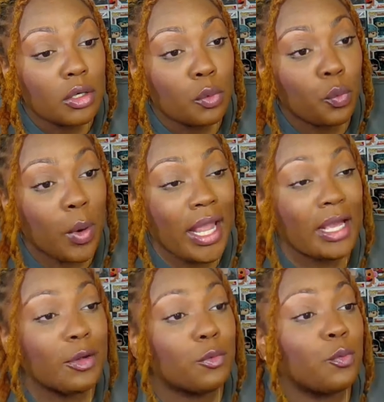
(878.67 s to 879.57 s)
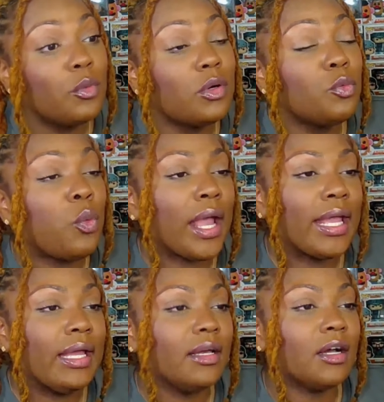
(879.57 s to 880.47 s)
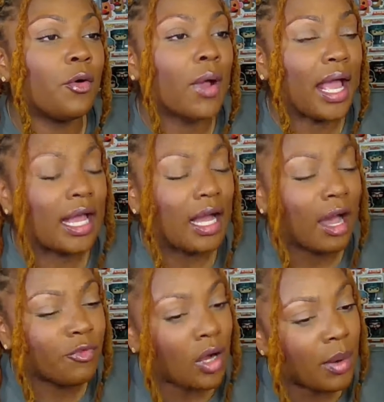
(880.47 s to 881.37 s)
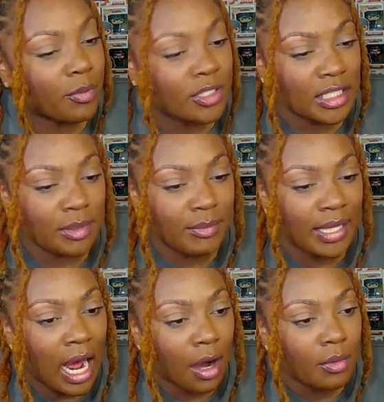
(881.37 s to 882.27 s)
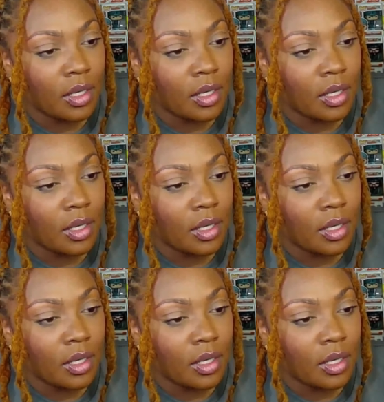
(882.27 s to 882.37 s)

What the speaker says: Wait. Okay, I forgot Priscilla bit out.